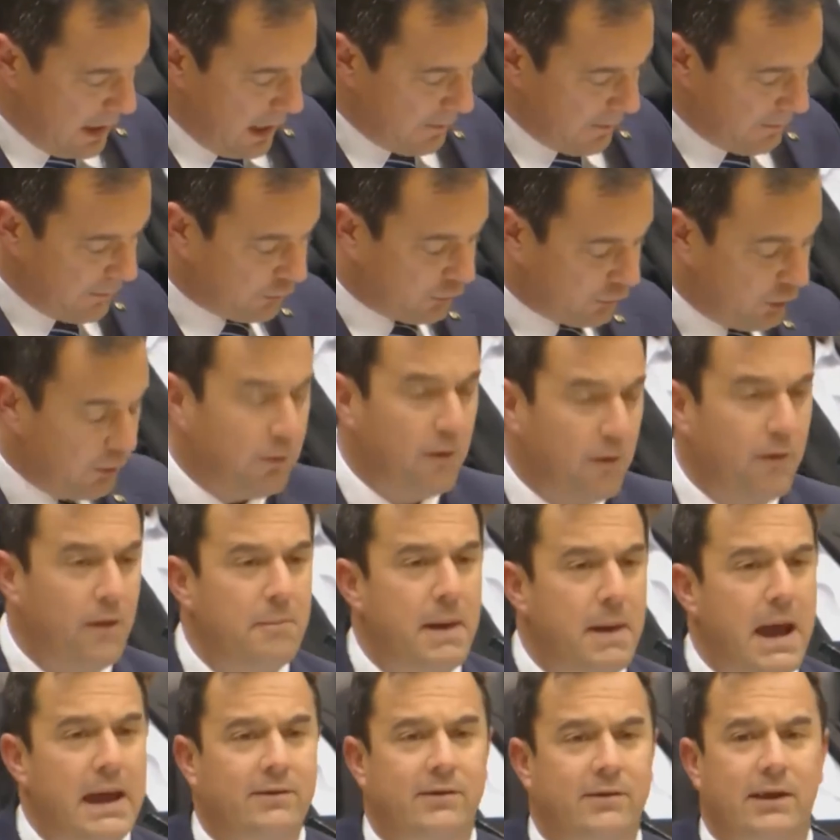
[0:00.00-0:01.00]
And the truth of the
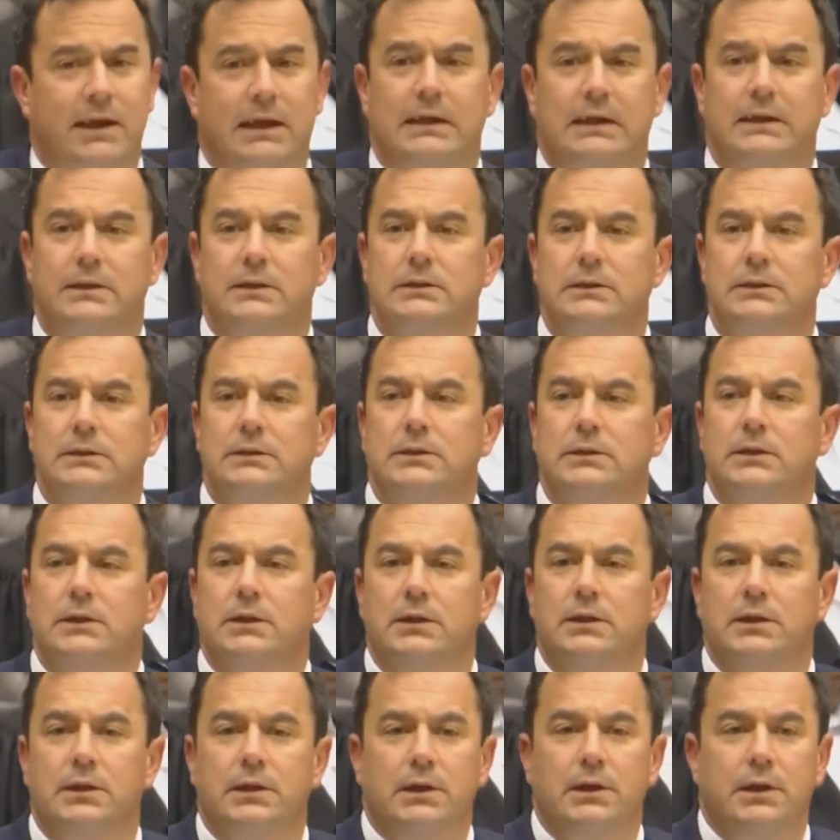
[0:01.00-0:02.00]
matter
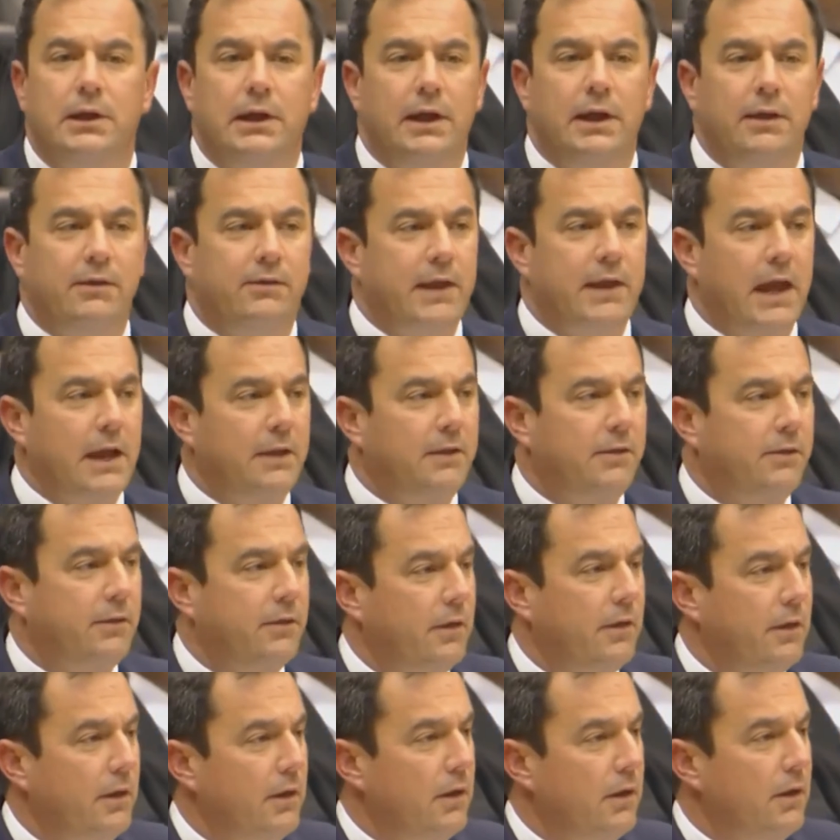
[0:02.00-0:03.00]
is that
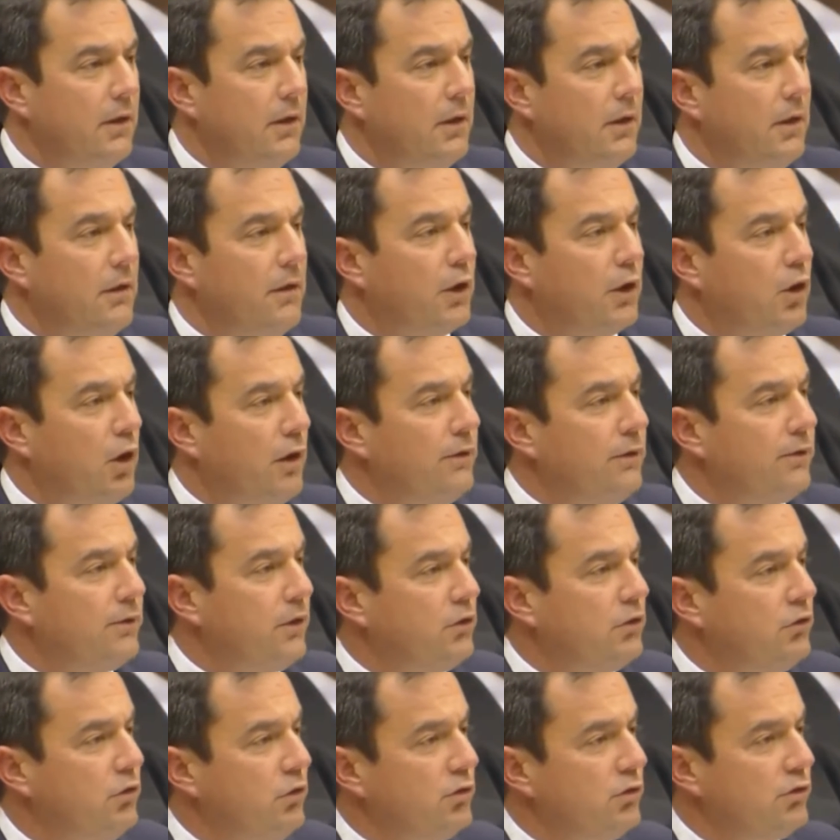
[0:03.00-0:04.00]
the
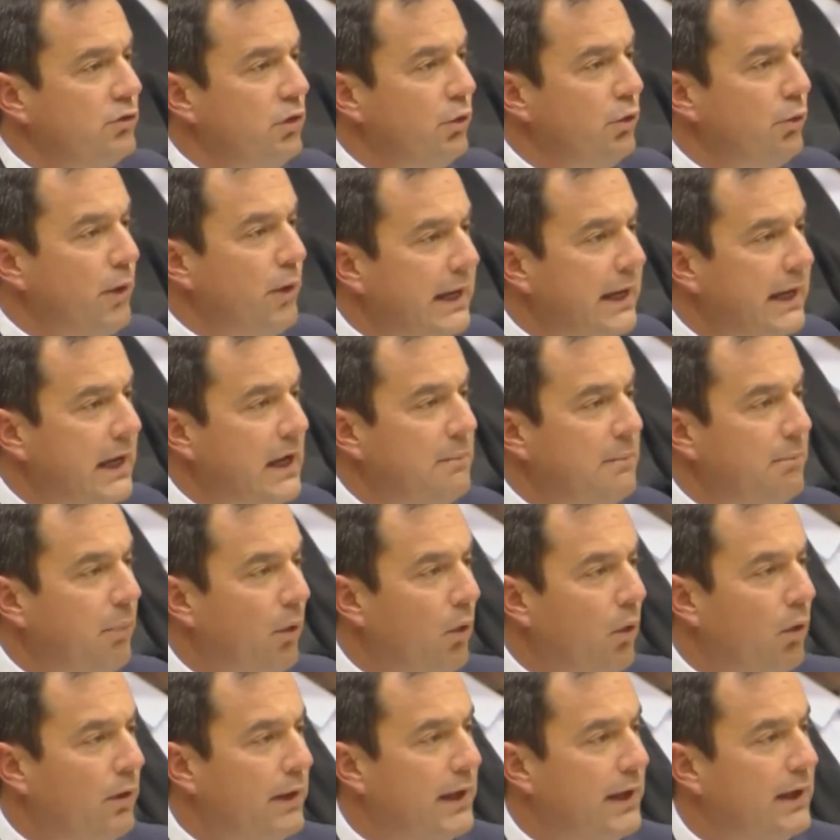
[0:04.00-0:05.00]
constitutional wrecking
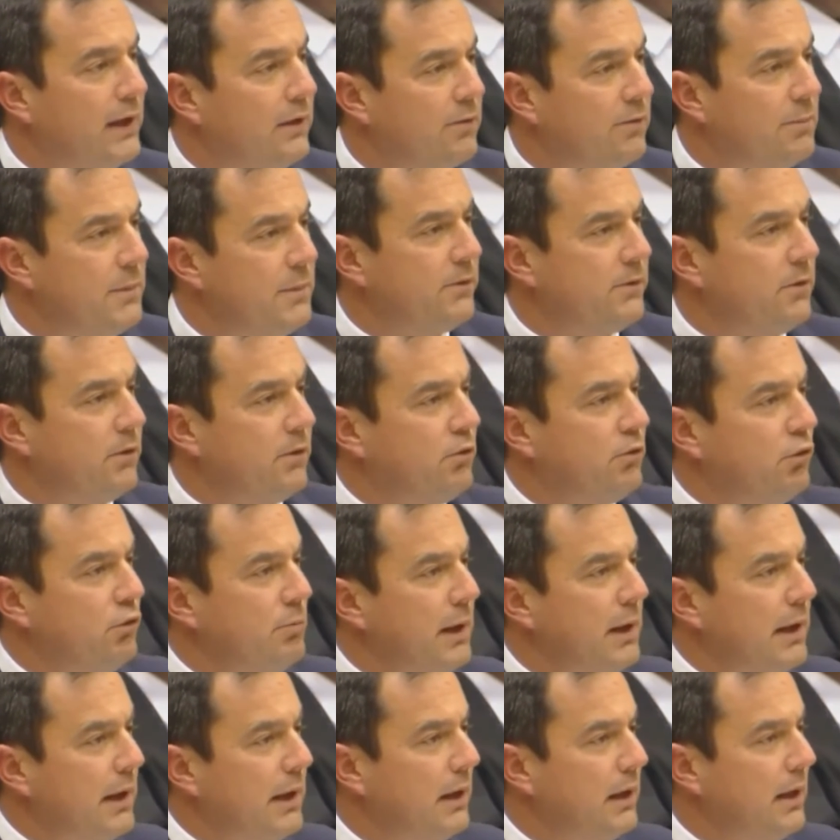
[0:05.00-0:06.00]
ball that is Mr.
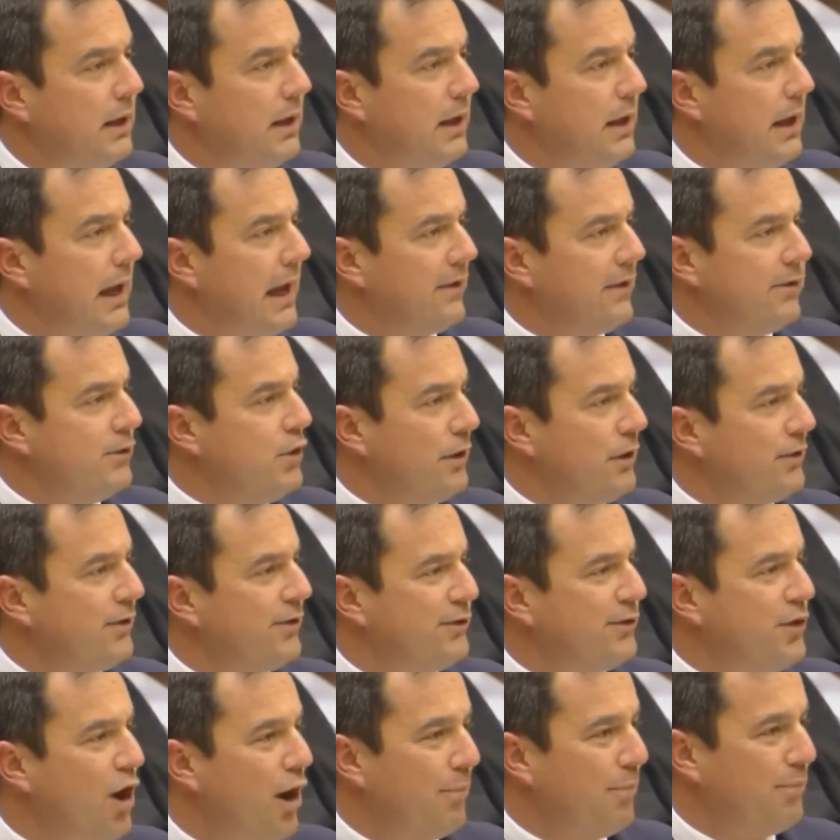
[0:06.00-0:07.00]
Zuma has not
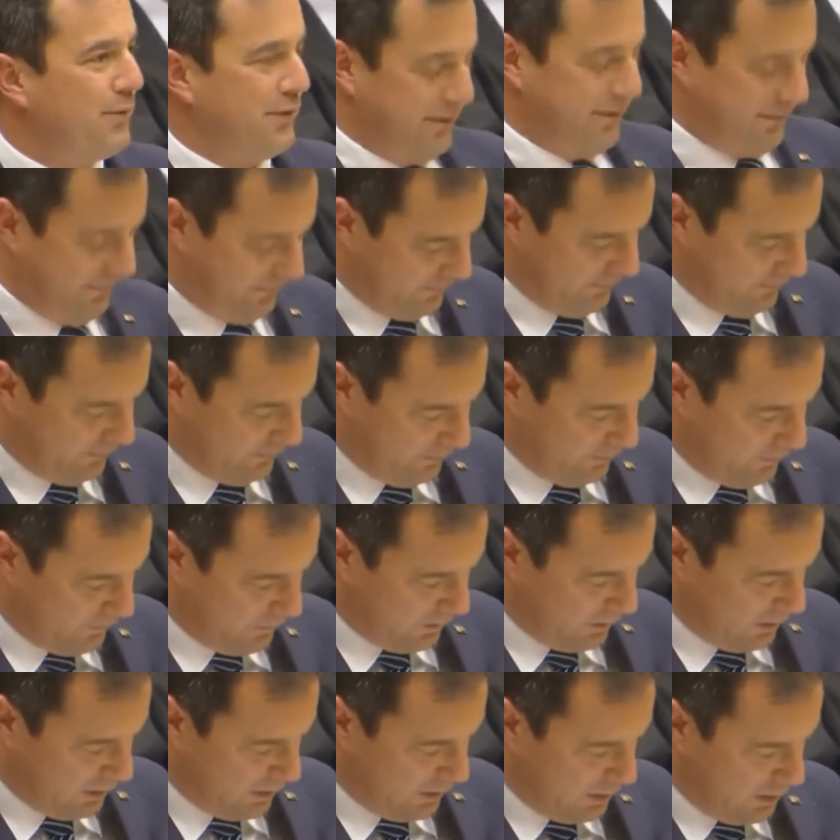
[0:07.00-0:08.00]
stopped.
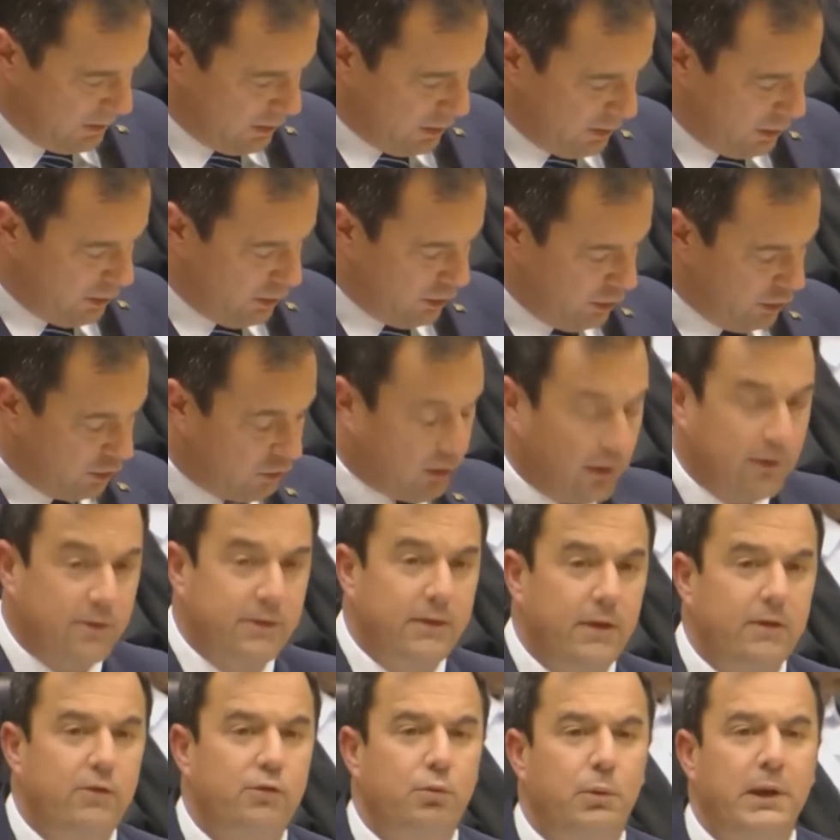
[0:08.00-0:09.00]

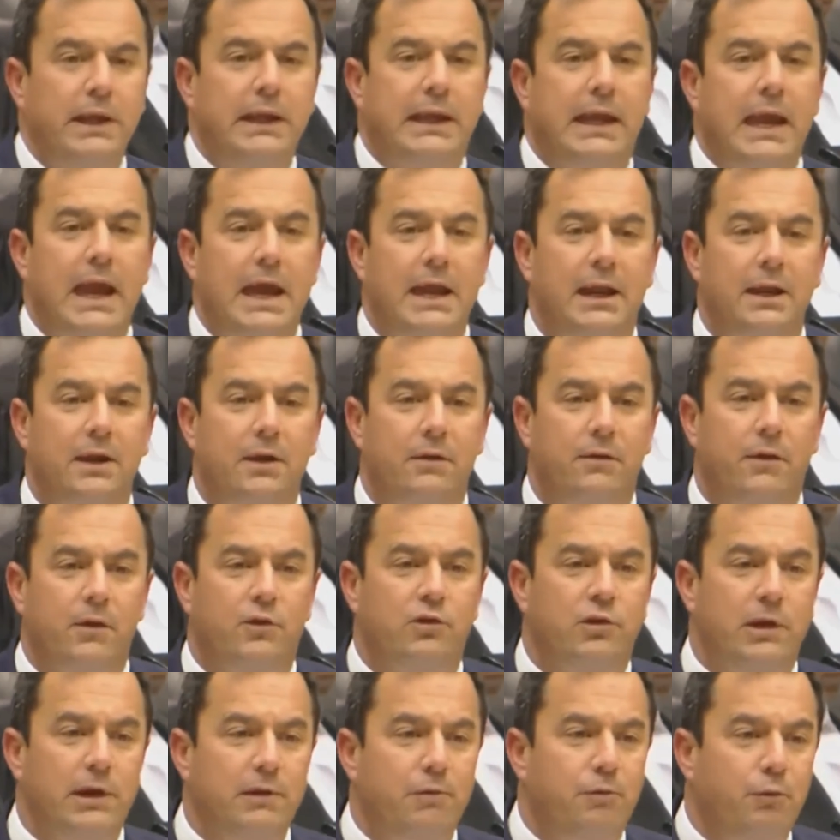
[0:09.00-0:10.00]
Just this weekend, the
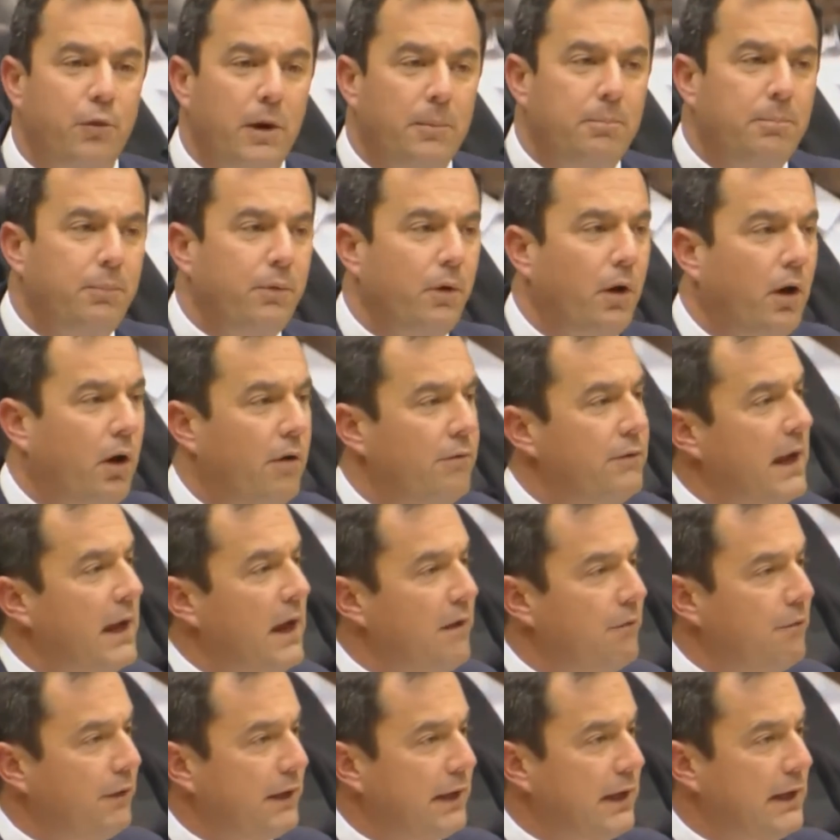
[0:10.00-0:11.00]
chief whip of the
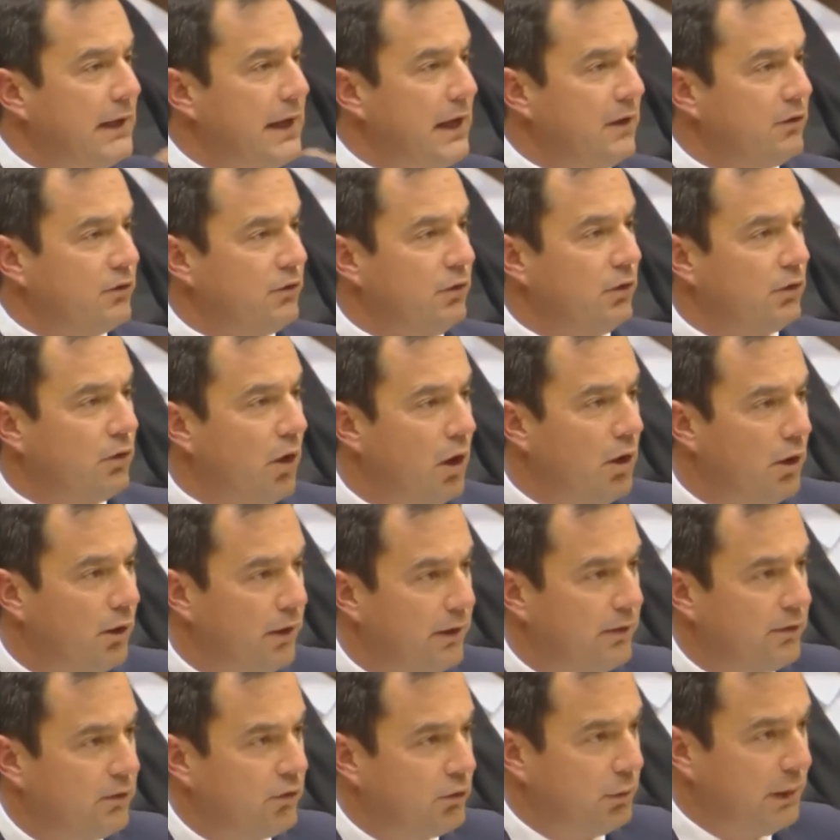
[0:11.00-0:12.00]
African National
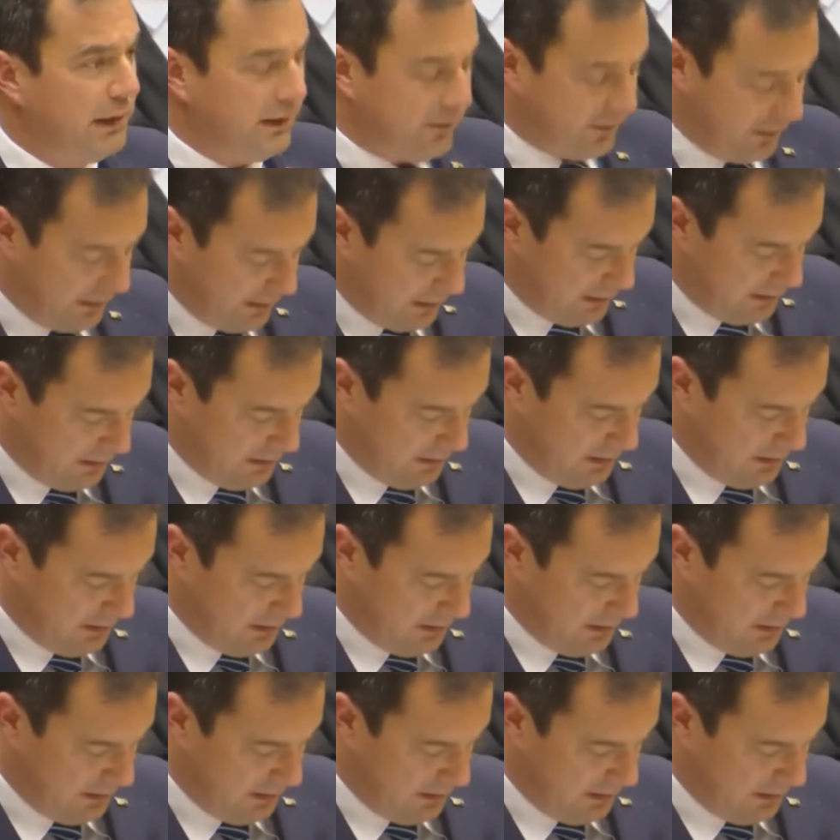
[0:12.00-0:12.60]
Congress tweeted